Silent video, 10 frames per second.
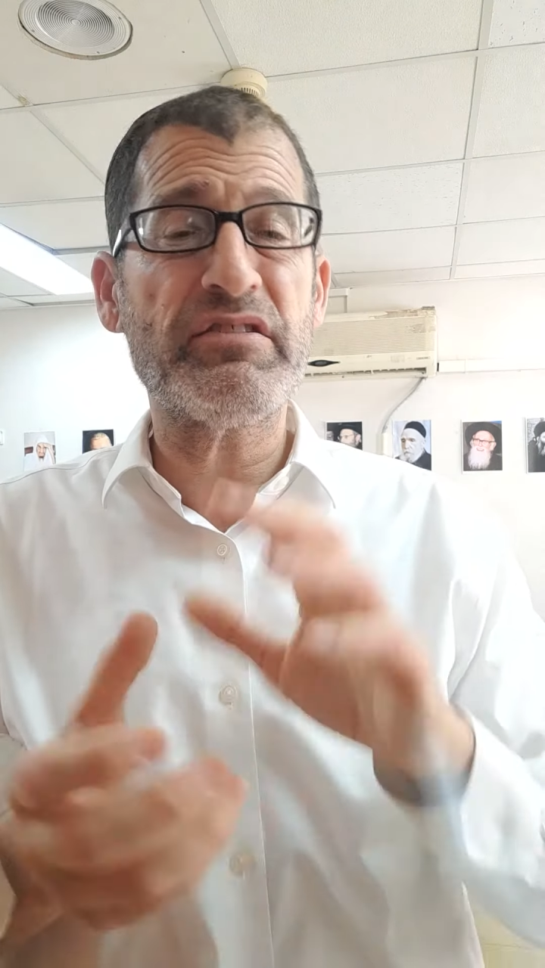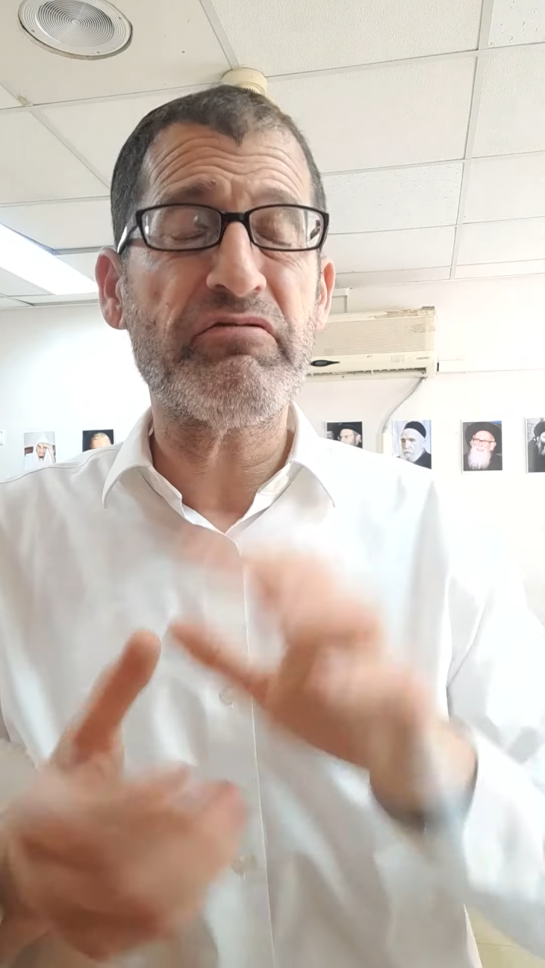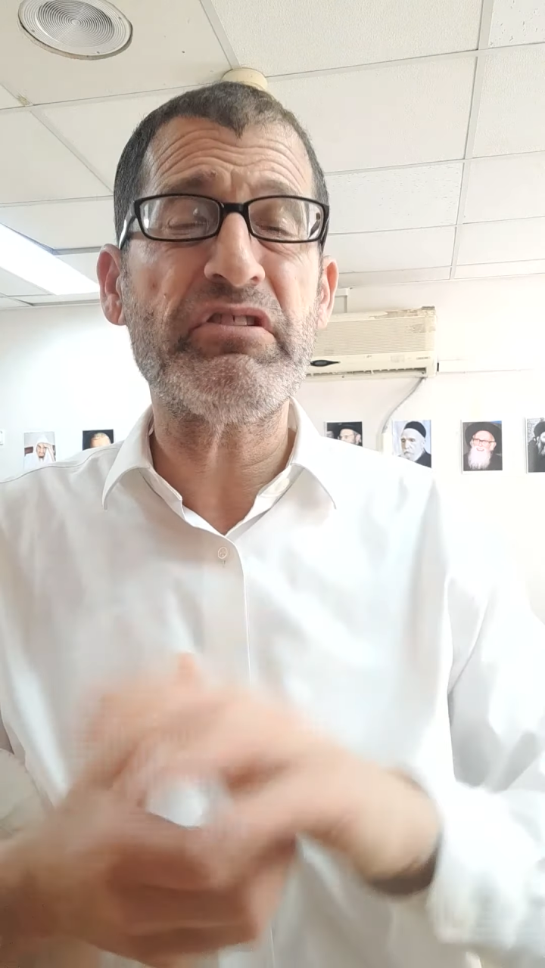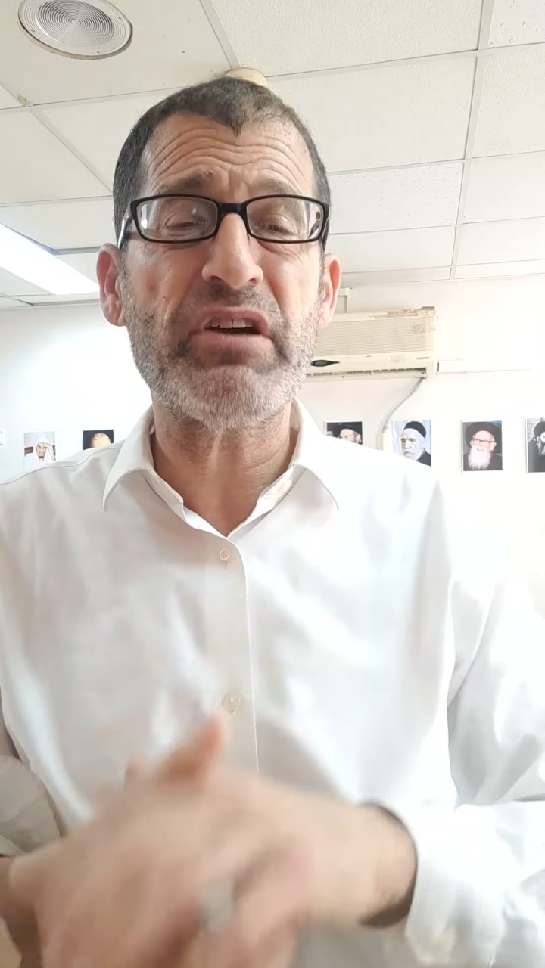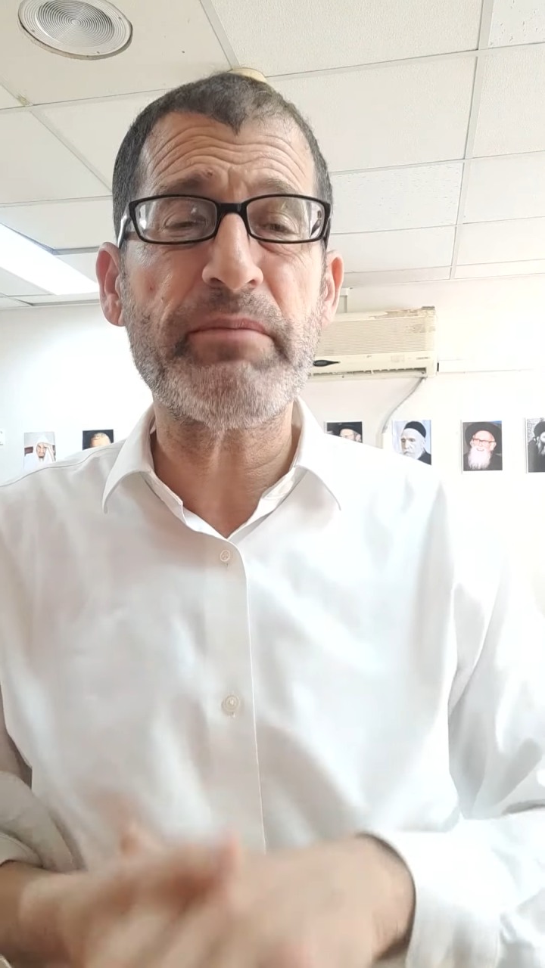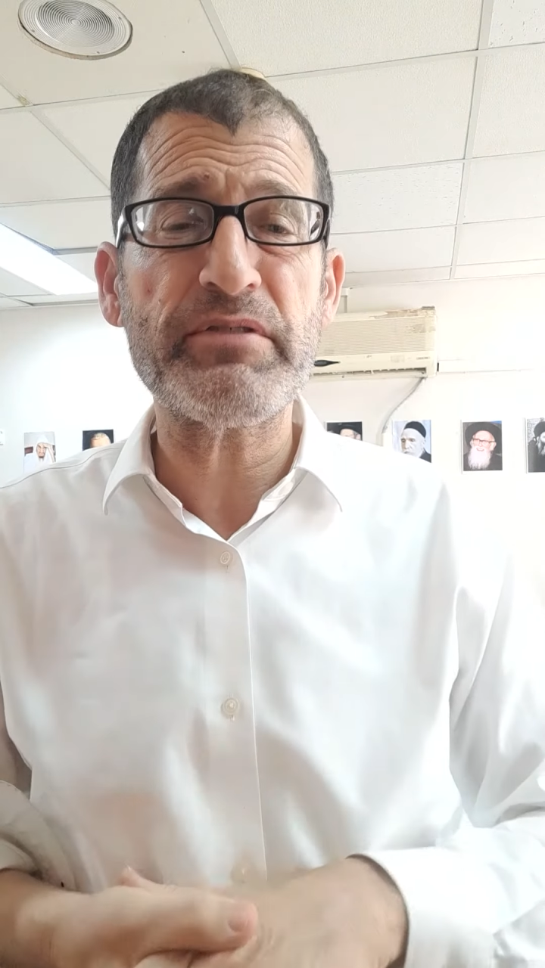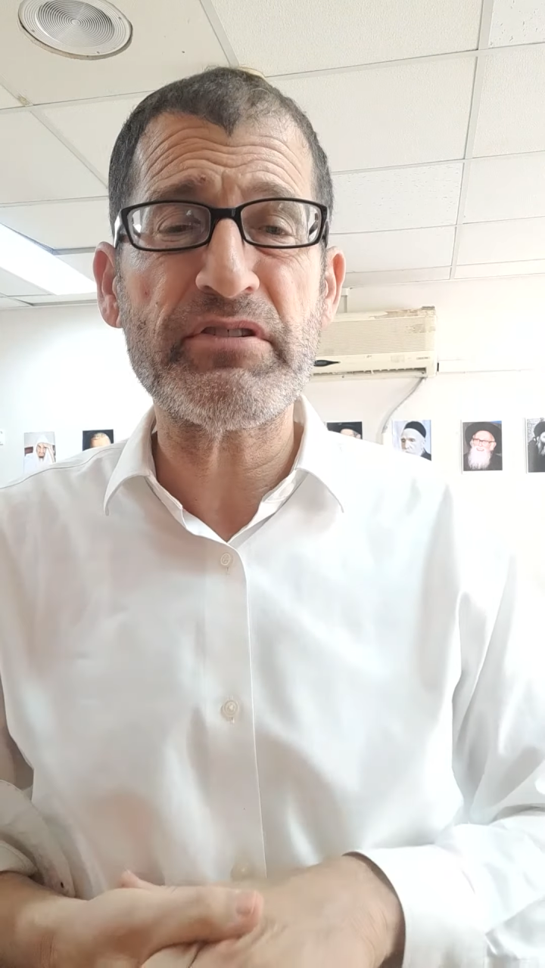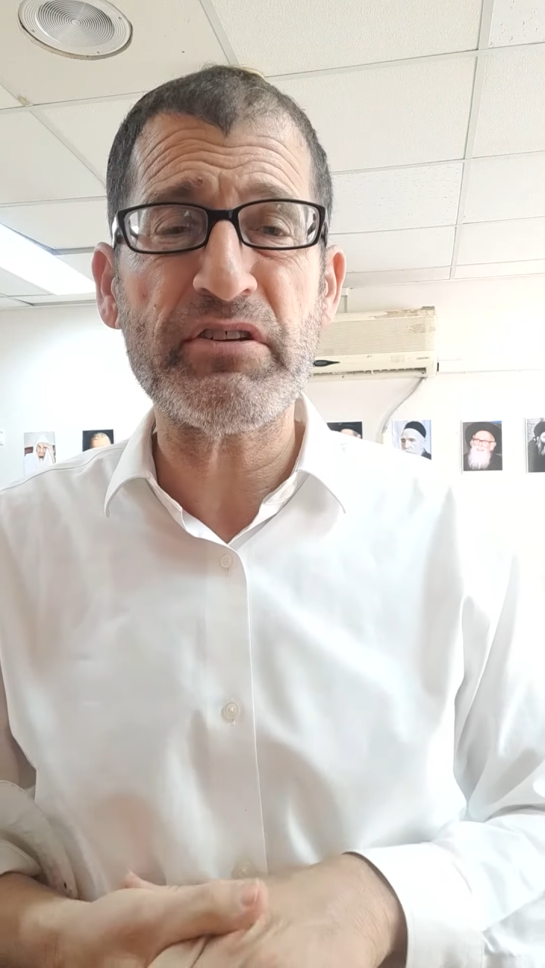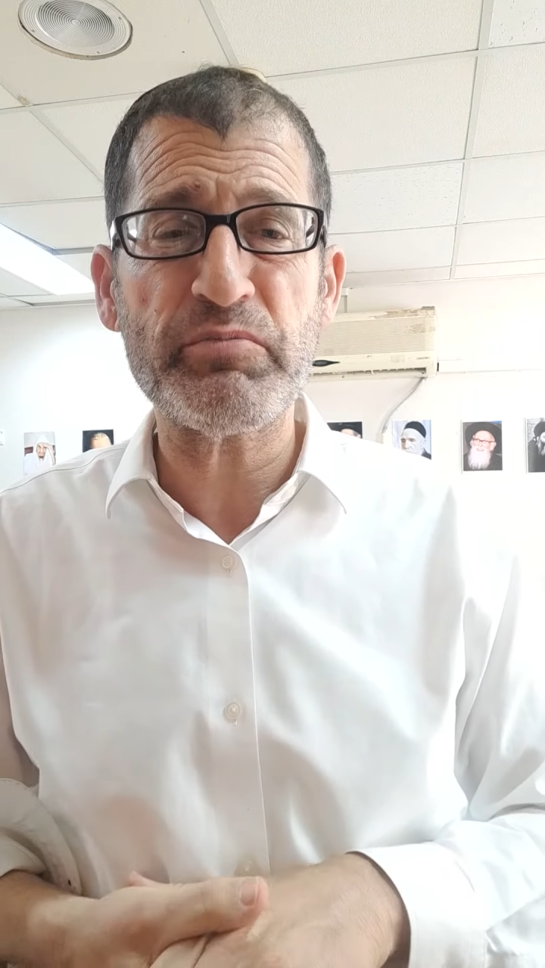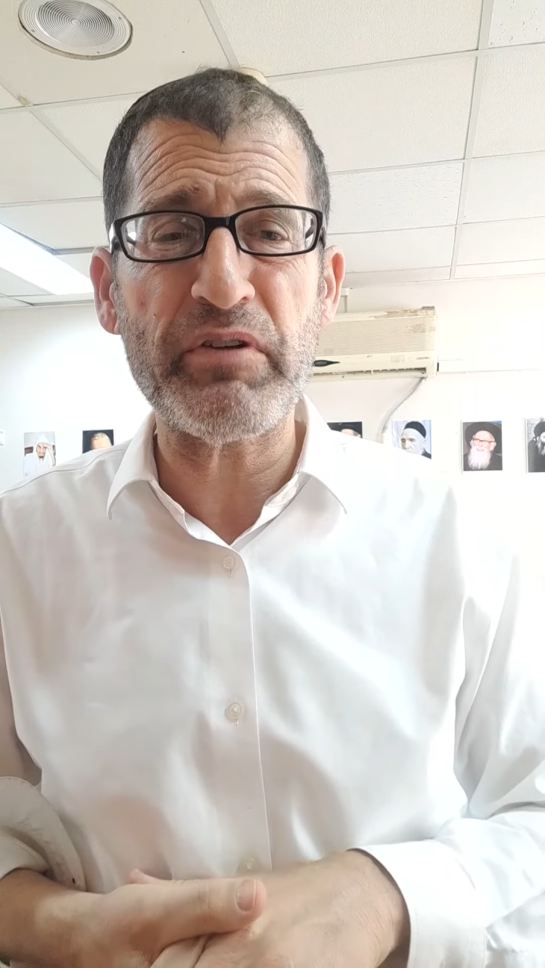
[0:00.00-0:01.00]
three times the
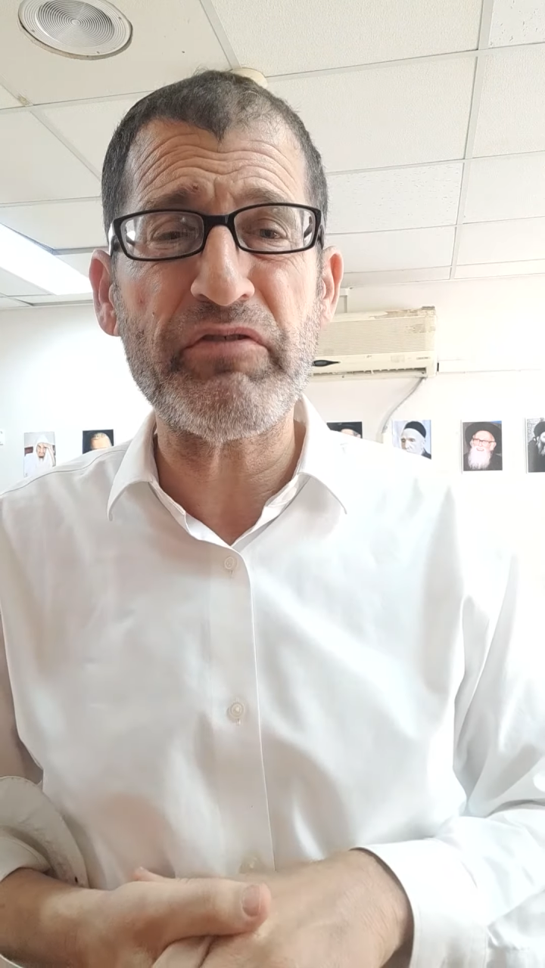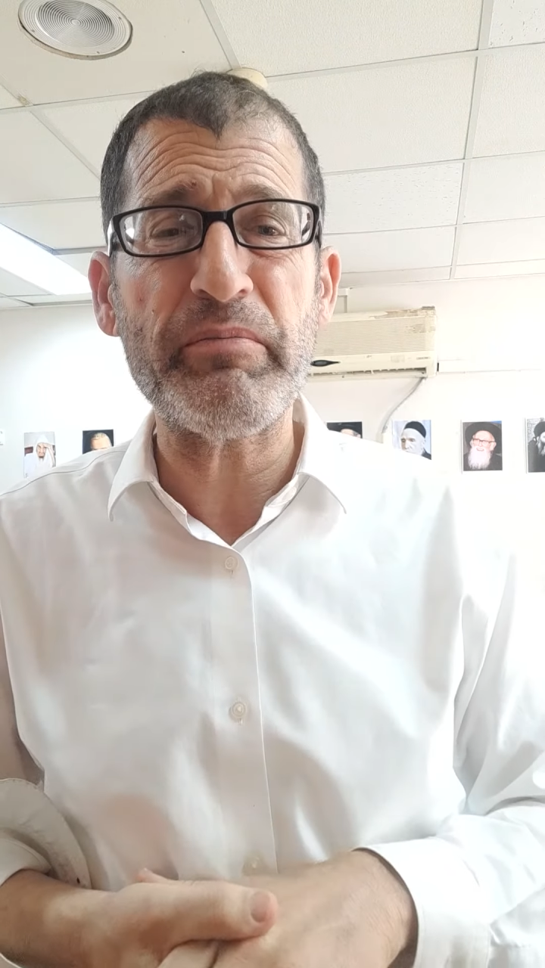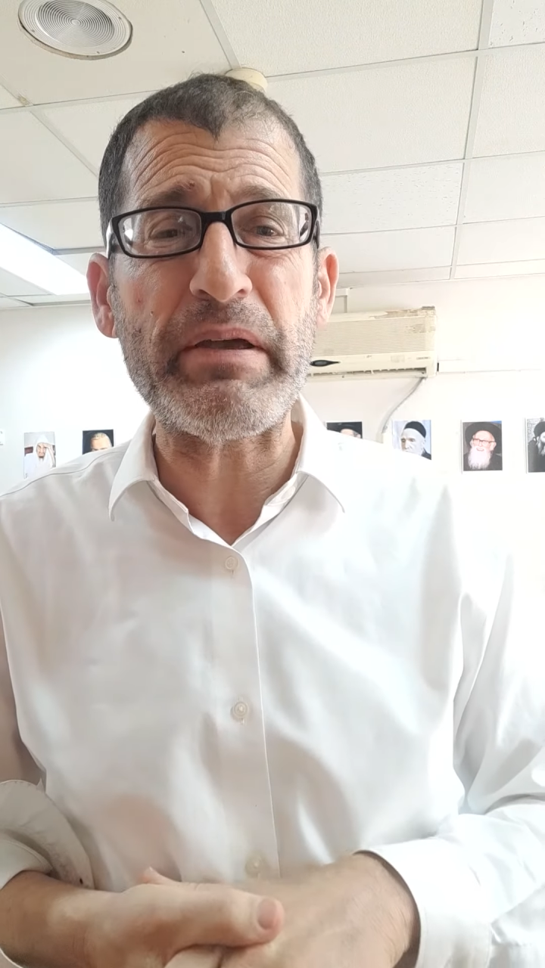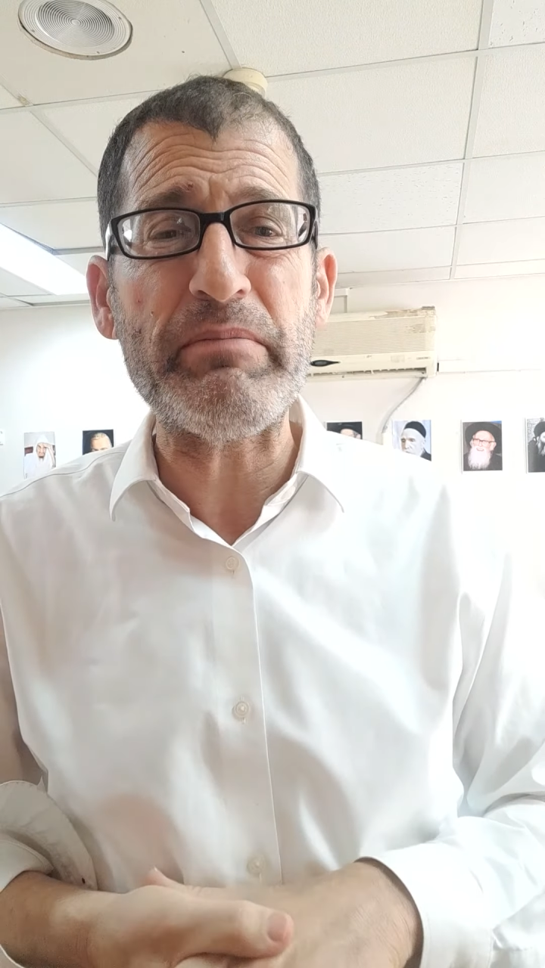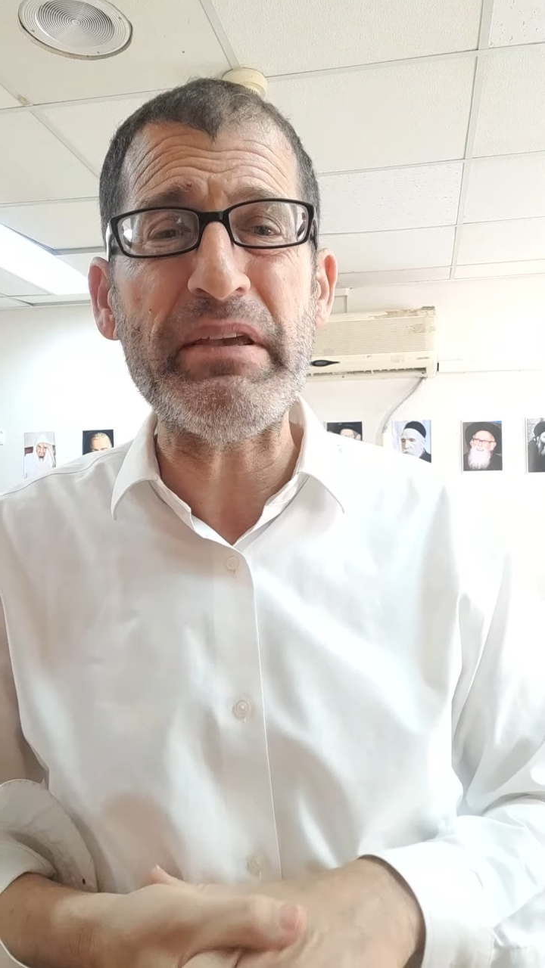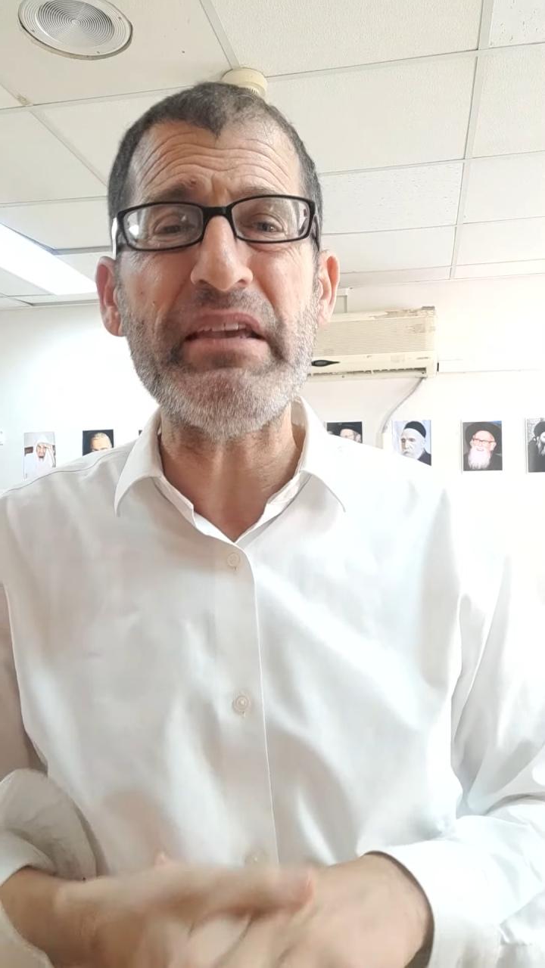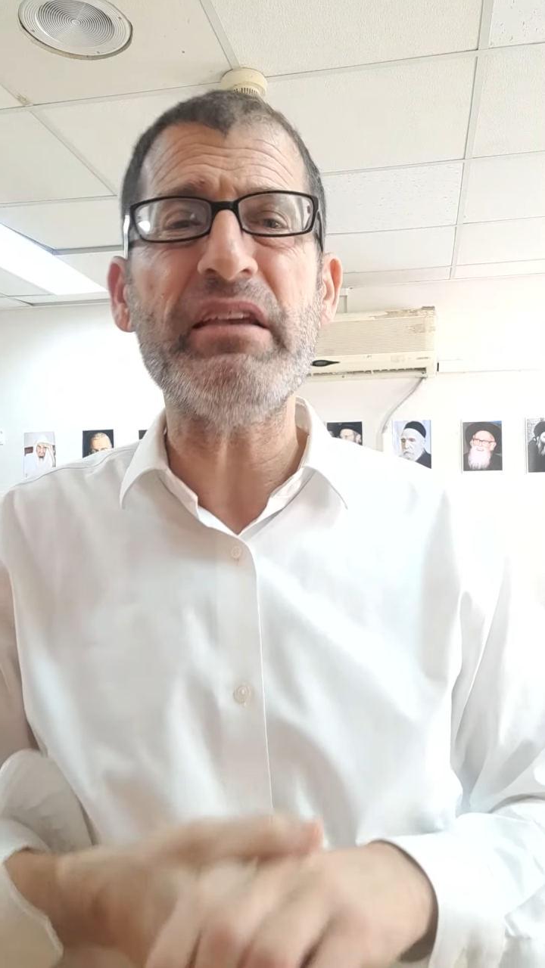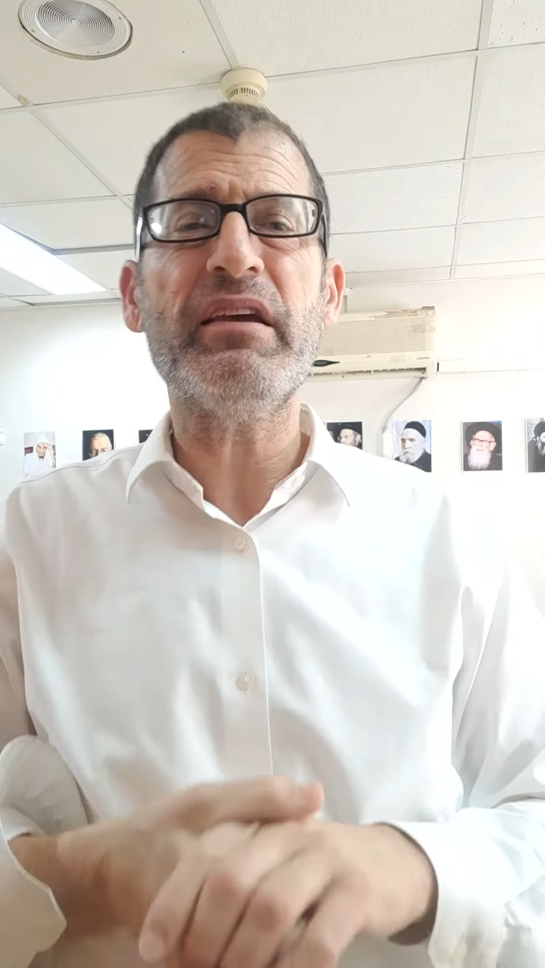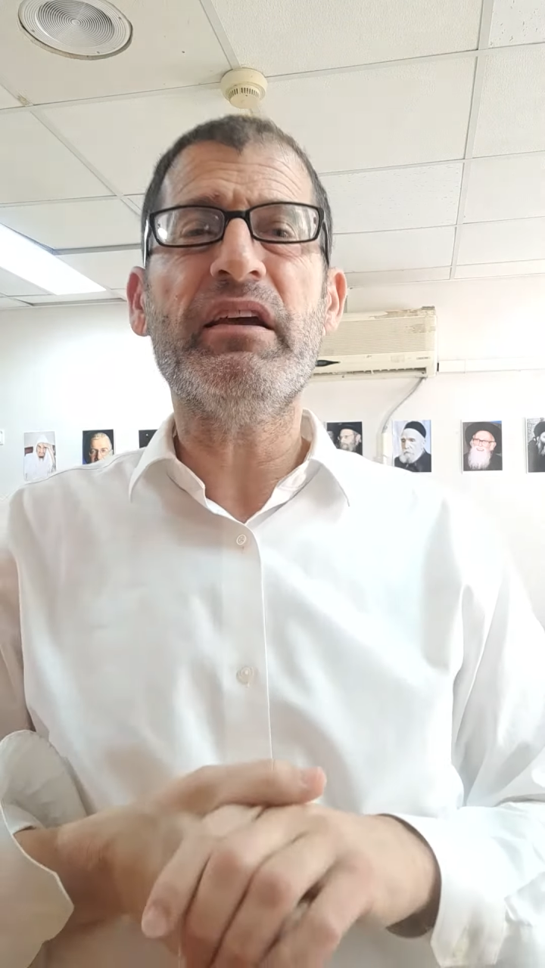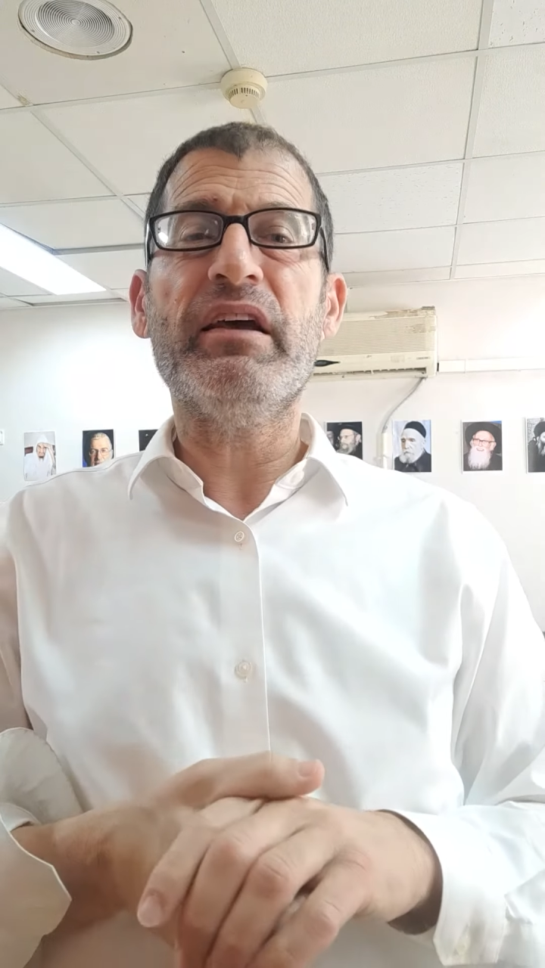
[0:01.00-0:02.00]
size, whatever it may be.